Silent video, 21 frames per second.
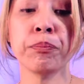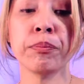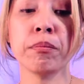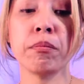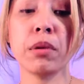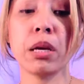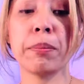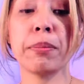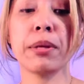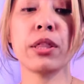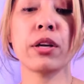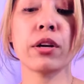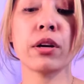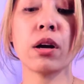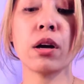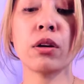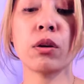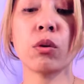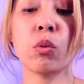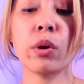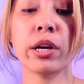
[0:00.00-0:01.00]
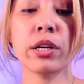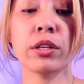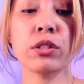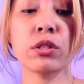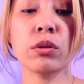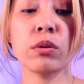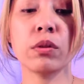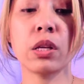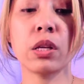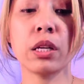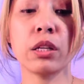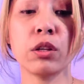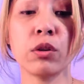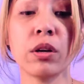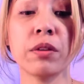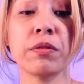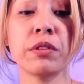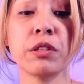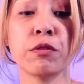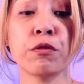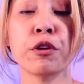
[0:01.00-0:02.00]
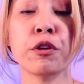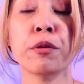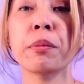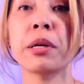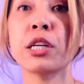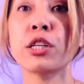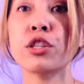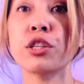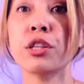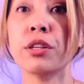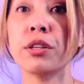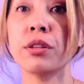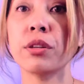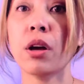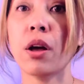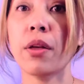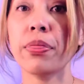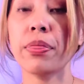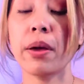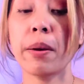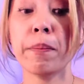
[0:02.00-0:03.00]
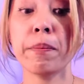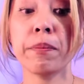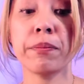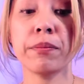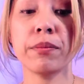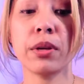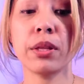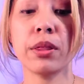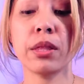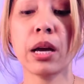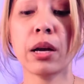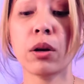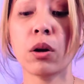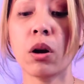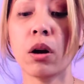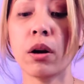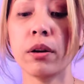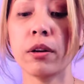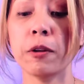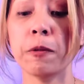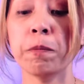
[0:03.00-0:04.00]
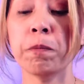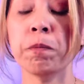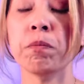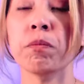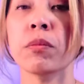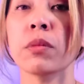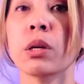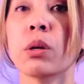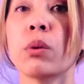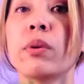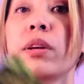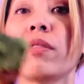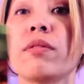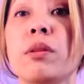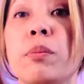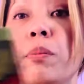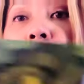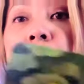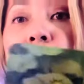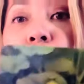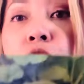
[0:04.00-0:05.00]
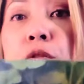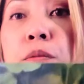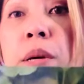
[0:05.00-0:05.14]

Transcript: Maybe they're unaware too that you have information on them in that card. We have the Page of